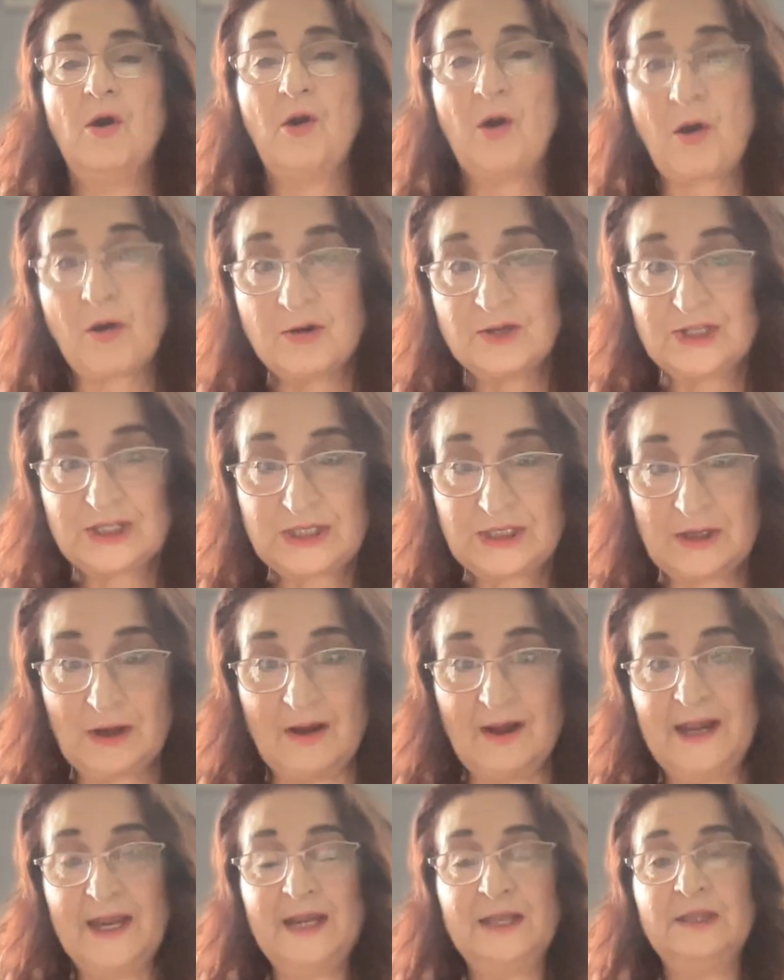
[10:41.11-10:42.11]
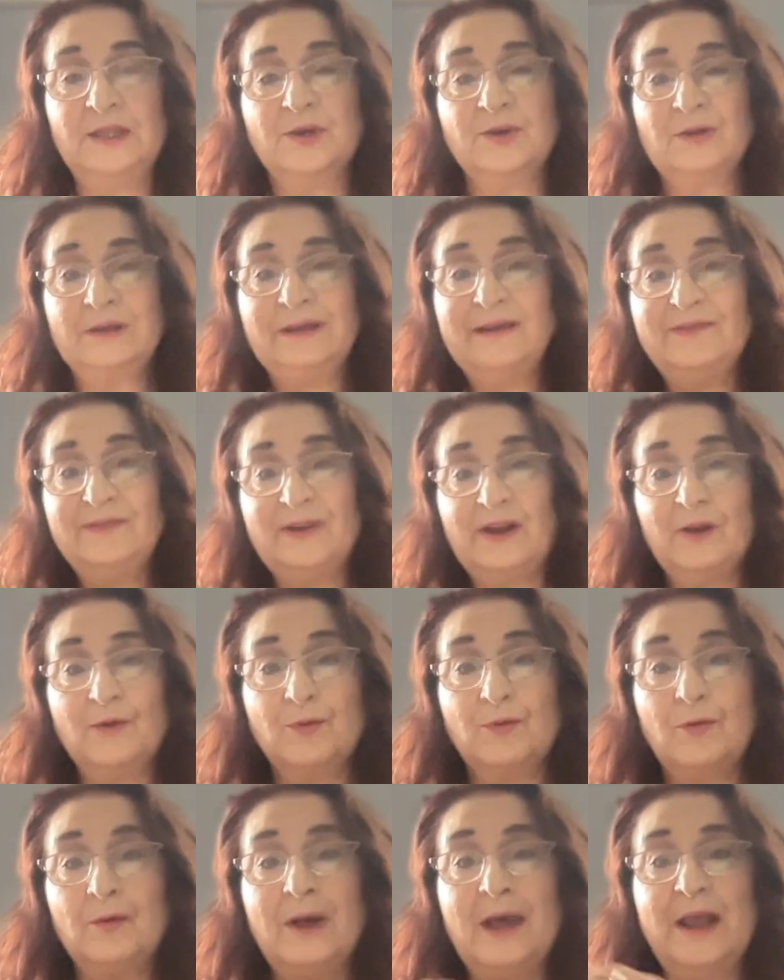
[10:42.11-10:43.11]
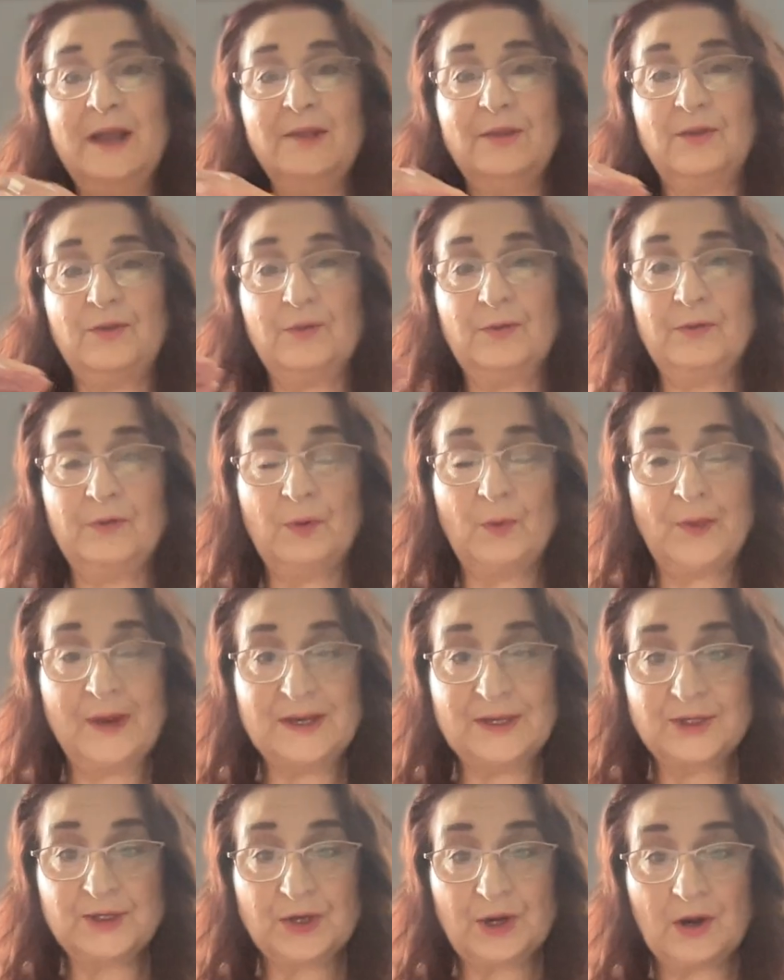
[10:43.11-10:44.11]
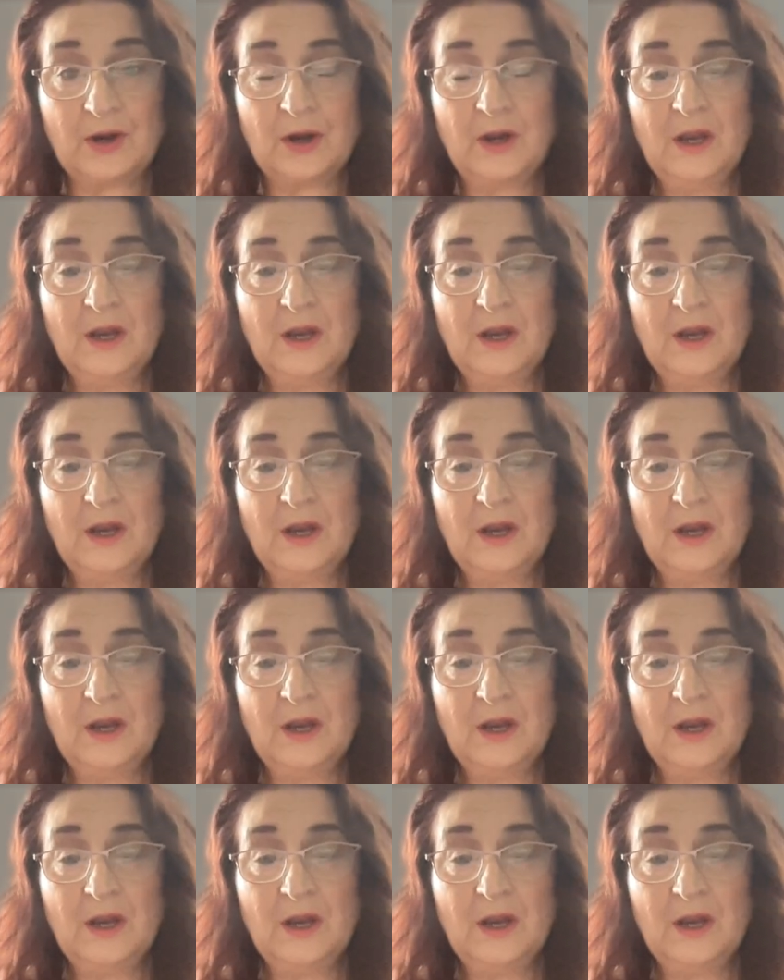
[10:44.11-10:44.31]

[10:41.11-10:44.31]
aren't dying, and they're living right through the winter,